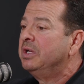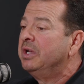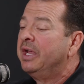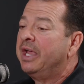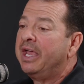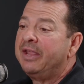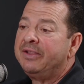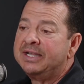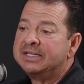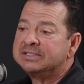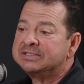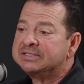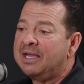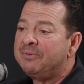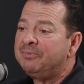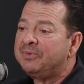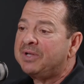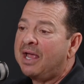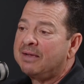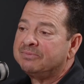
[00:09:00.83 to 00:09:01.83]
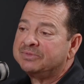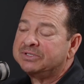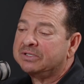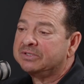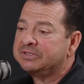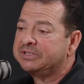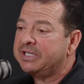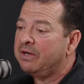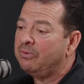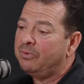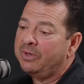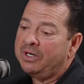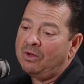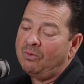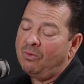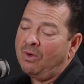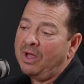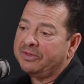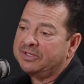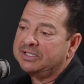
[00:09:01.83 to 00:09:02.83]
And then sometimes they'll say, we
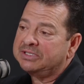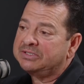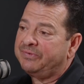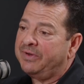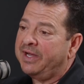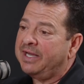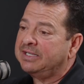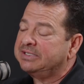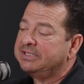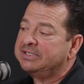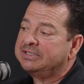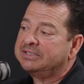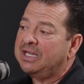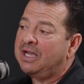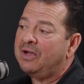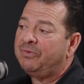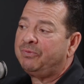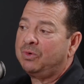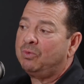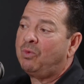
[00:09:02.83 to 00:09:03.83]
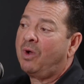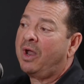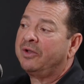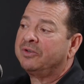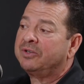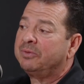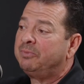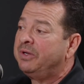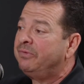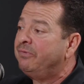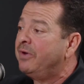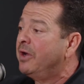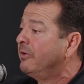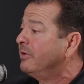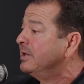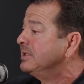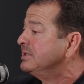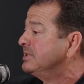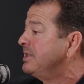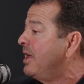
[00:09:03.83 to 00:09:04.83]
don't want this fancy stuff. We want it to be
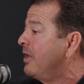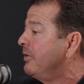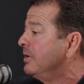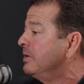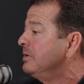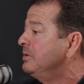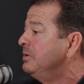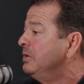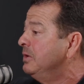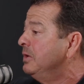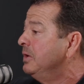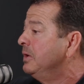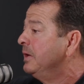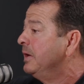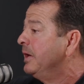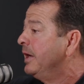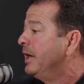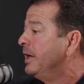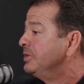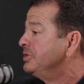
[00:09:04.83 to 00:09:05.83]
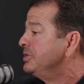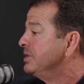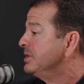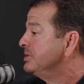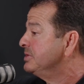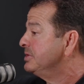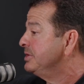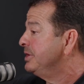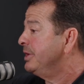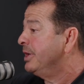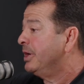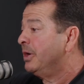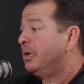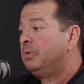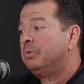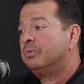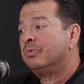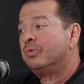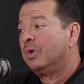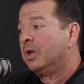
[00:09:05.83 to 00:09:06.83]
very Southern and just,
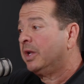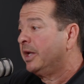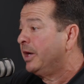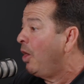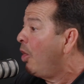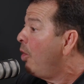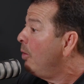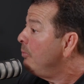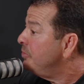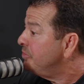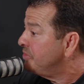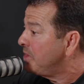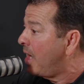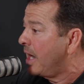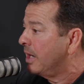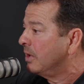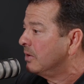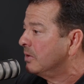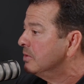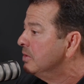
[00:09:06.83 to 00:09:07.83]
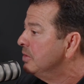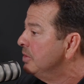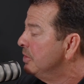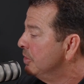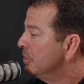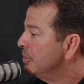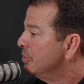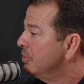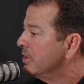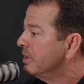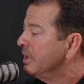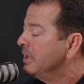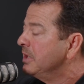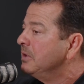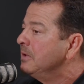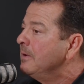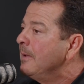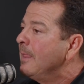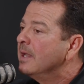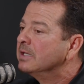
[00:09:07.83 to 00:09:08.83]
really home style
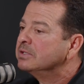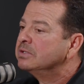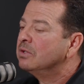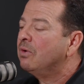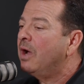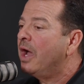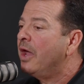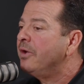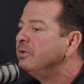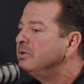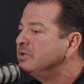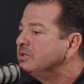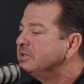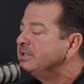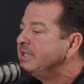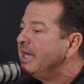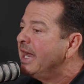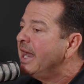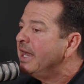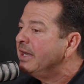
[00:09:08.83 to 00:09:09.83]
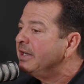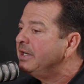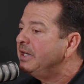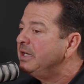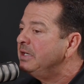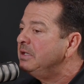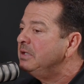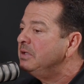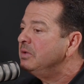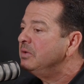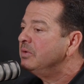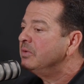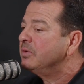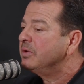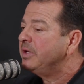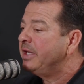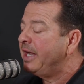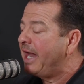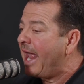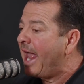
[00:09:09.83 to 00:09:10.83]
cooking. So understanding
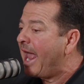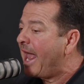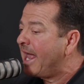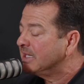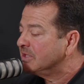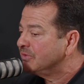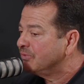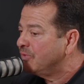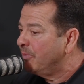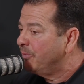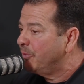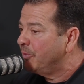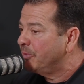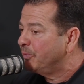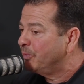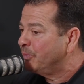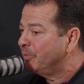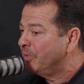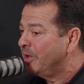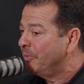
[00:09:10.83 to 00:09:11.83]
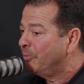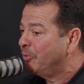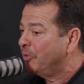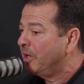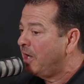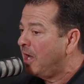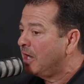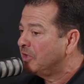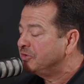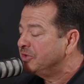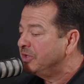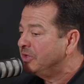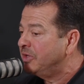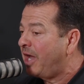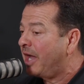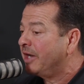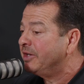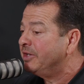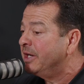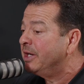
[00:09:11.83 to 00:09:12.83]
the ask from the production,
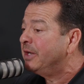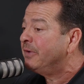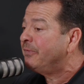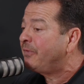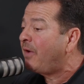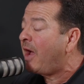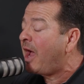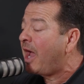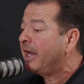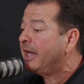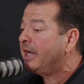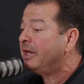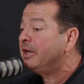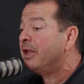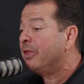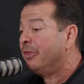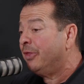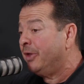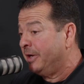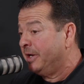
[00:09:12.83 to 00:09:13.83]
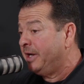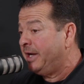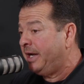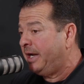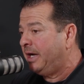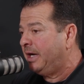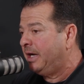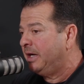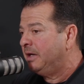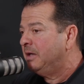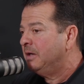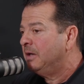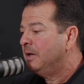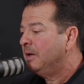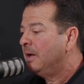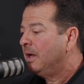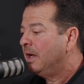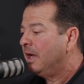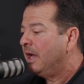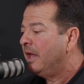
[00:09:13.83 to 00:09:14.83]
identifying the need,
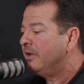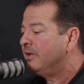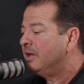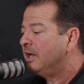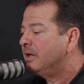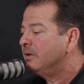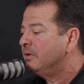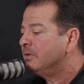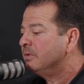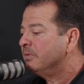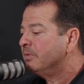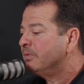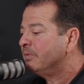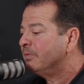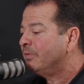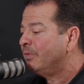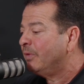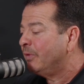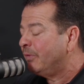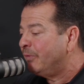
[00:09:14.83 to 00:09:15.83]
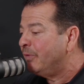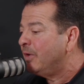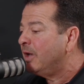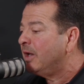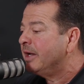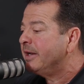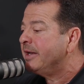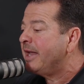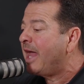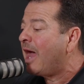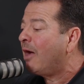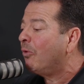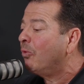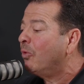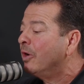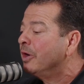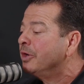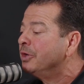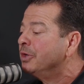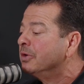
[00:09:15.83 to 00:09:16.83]
and then fulfilling that
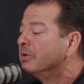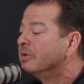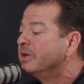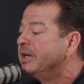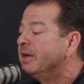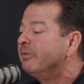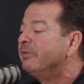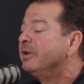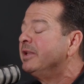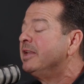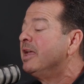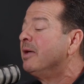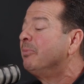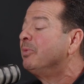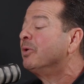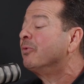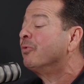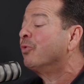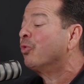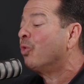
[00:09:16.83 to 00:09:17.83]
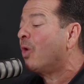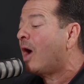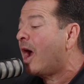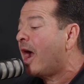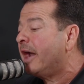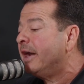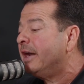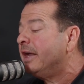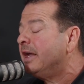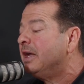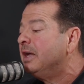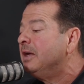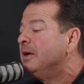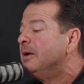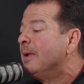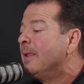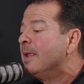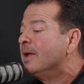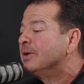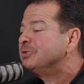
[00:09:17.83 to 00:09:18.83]
where you're giving them the variety
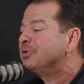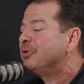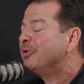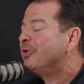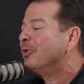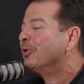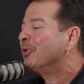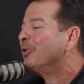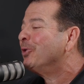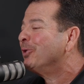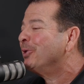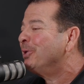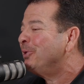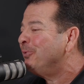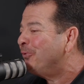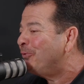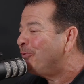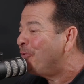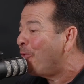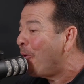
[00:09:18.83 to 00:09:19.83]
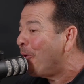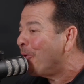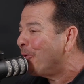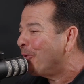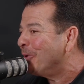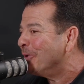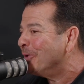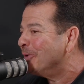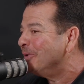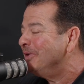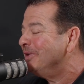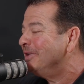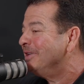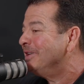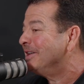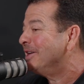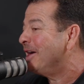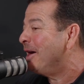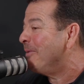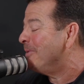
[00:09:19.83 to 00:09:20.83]
so they're looking forward
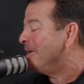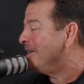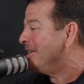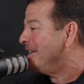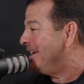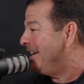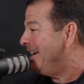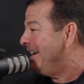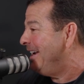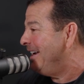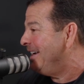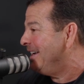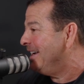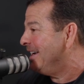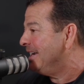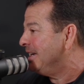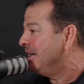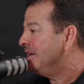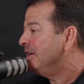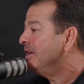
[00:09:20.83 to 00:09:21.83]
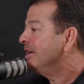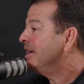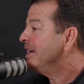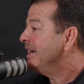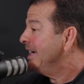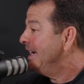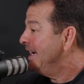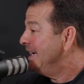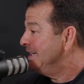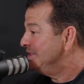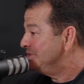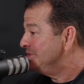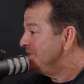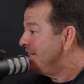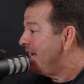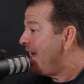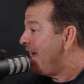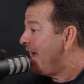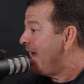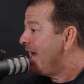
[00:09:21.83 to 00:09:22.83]
to coming to eating each
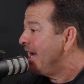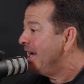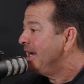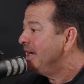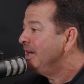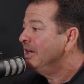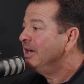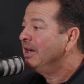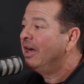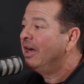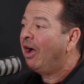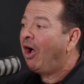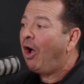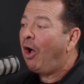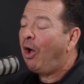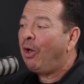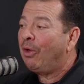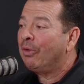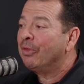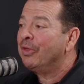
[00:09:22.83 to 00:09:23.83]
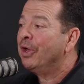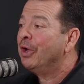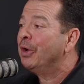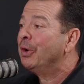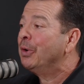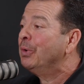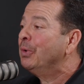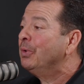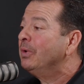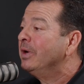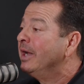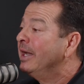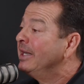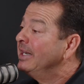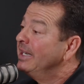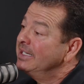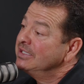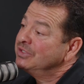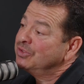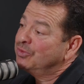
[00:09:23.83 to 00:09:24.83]
day, although it
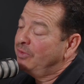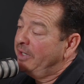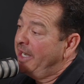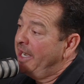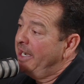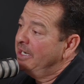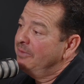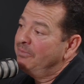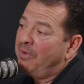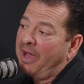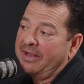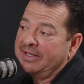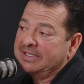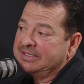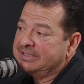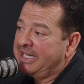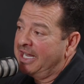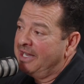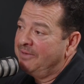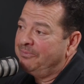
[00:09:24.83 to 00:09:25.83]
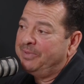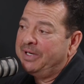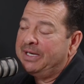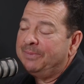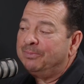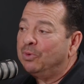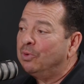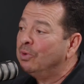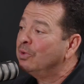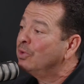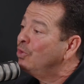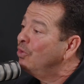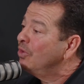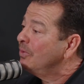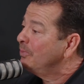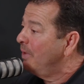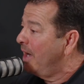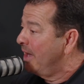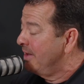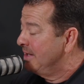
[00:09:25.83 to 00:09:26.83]
is created by the same people,
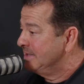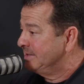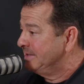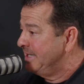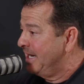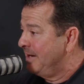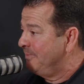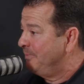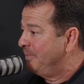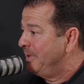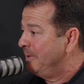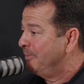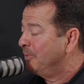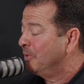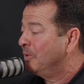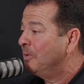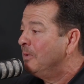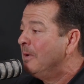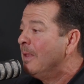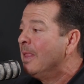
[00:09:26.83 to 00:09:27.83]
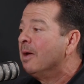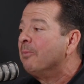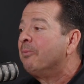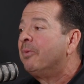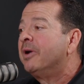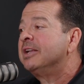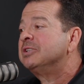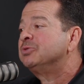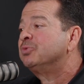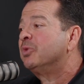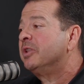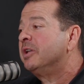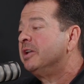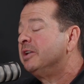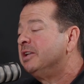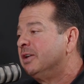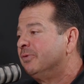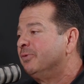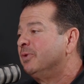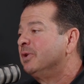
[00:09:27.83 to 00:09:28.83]
cooked by the same people, but it's with a
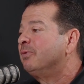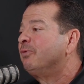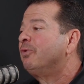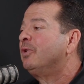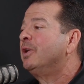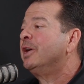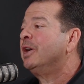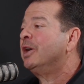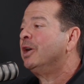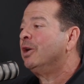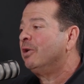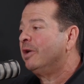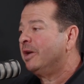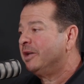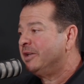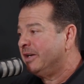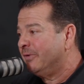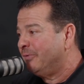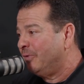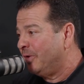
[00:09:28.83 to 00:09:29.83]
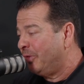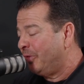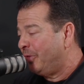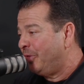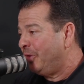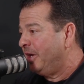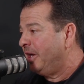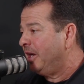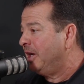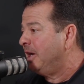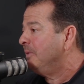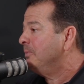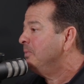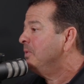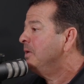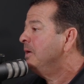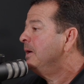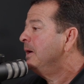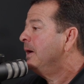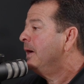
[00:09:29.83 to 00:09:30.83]
different flair, a different theme,
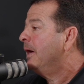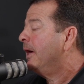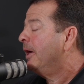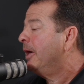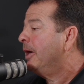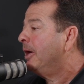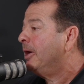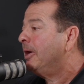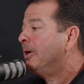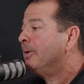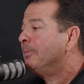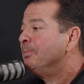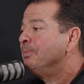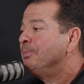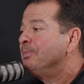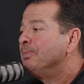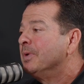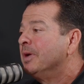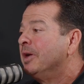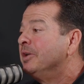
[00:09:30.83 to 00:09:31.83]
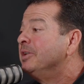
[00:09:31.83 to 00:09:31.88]
a